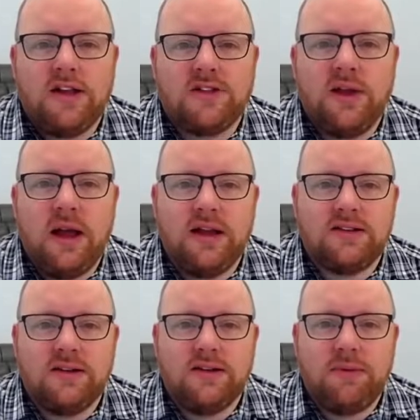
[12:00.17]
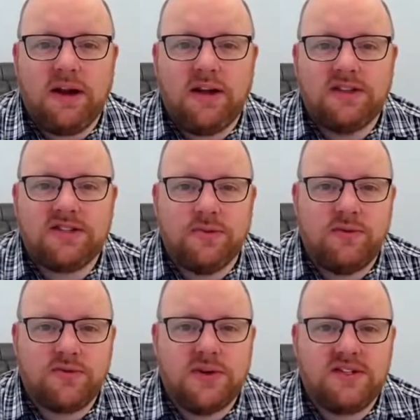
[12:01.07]
we had back in summer of
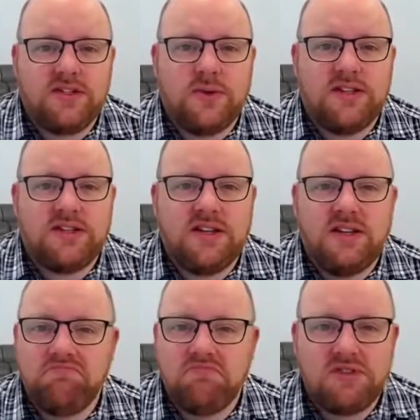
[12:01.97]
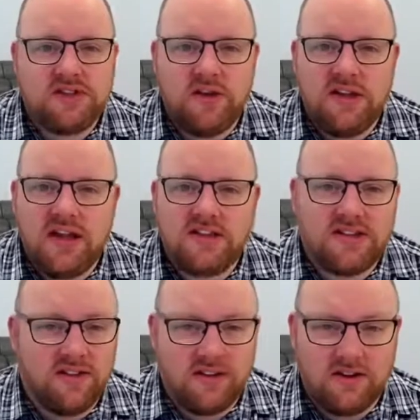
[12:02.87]
2020. So yes,
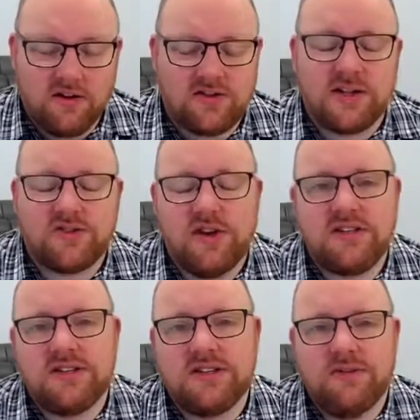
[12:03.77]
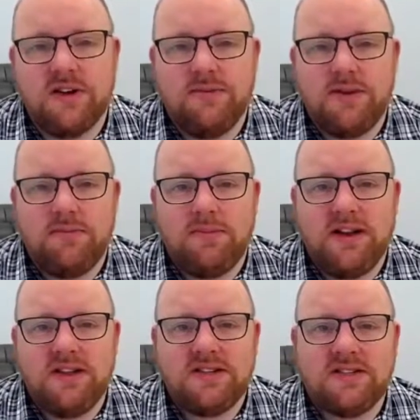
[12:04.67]
I think contact tracing is still going to be in
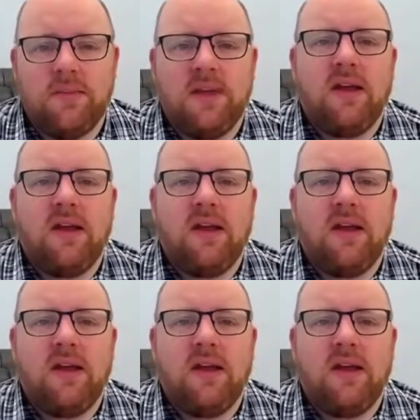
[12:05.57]
place.